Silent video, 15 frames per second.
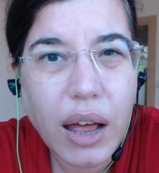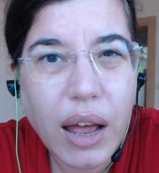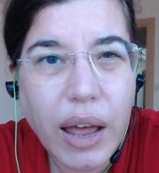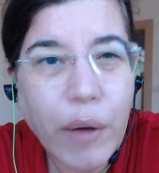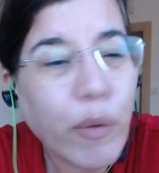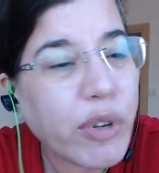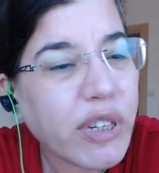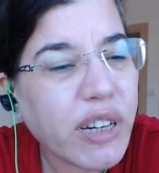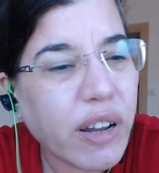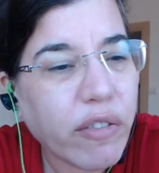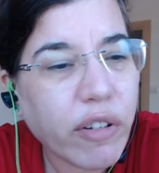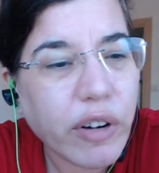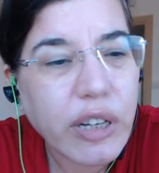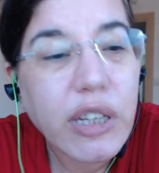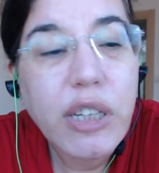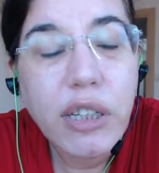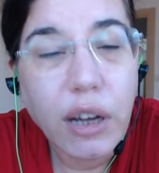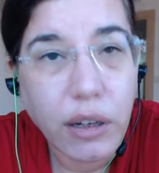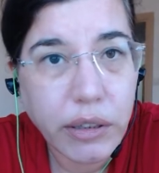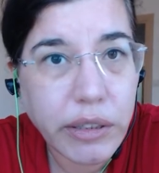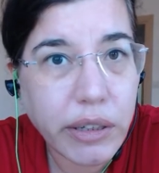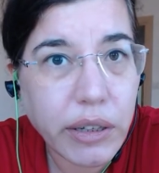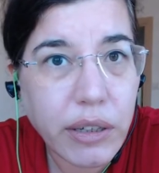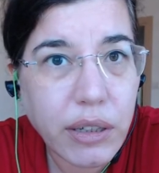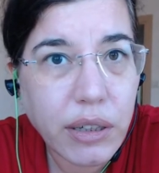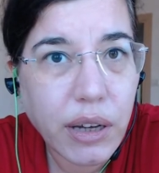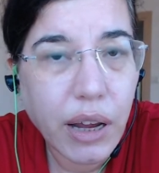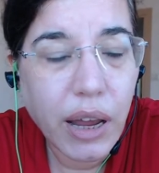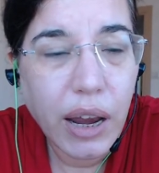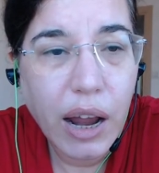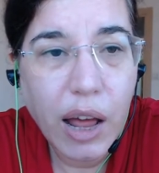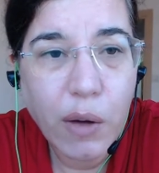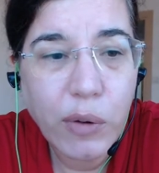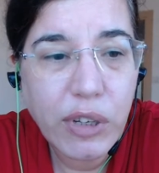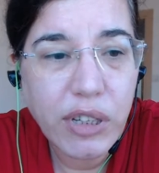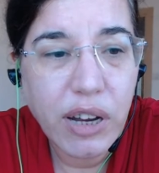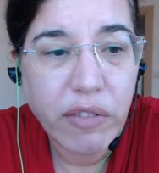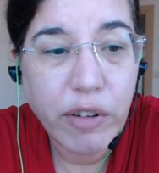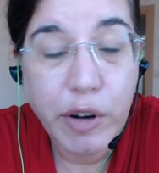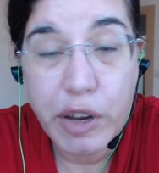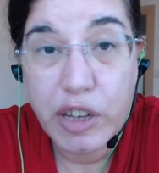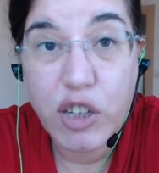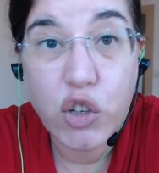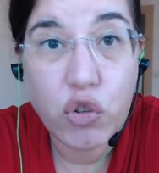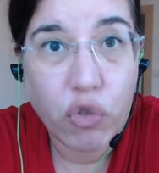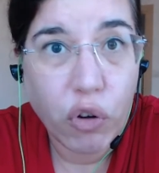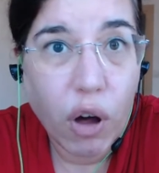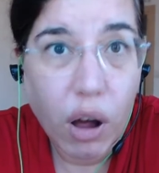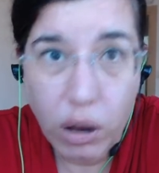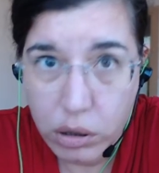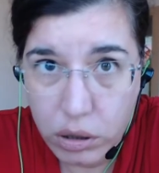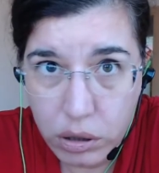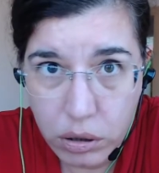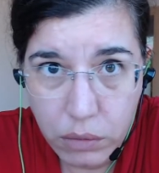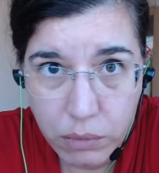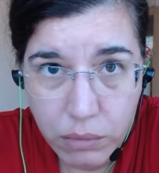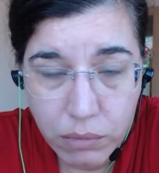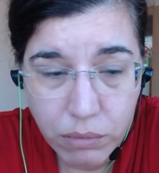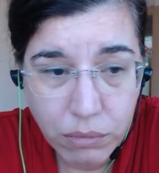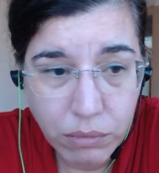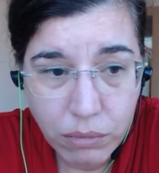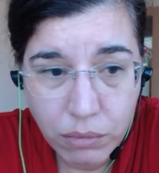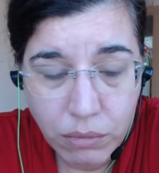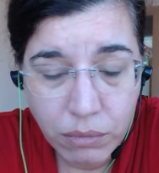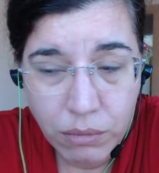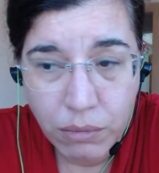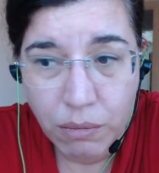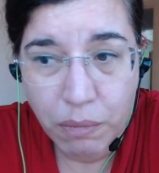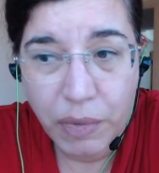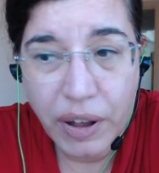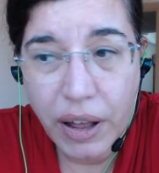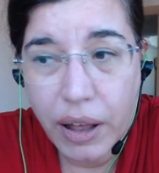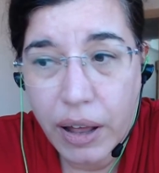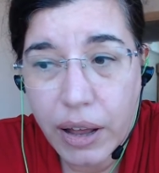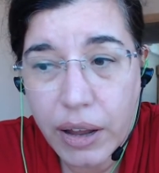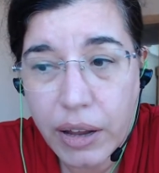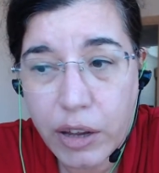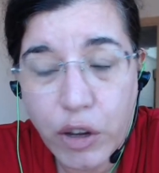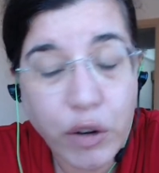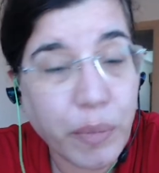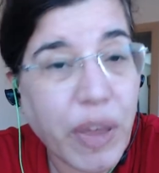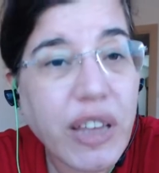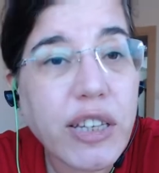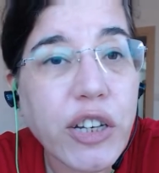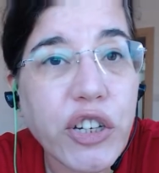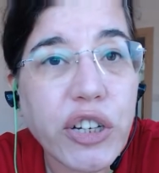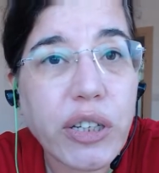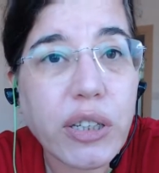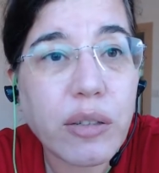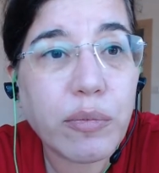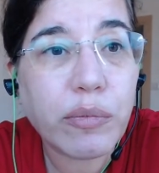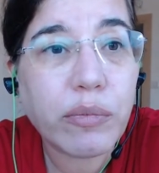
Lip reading: I was never insulted and I was never distraught by your messages.